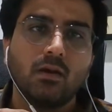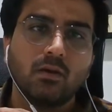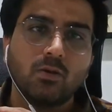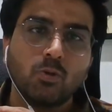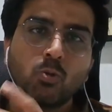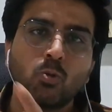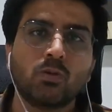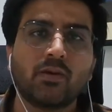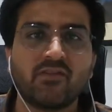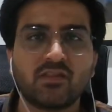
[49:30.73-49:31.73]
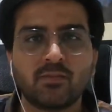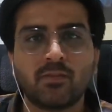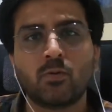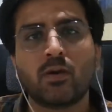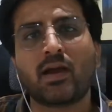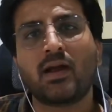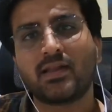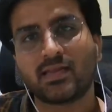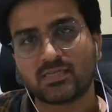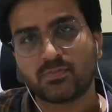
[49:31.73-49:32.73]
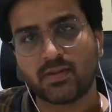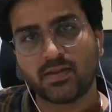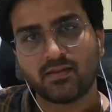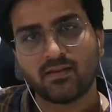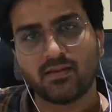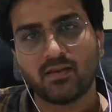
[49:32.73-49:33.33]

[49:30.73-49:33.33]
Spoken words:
you know everything but you can't explain.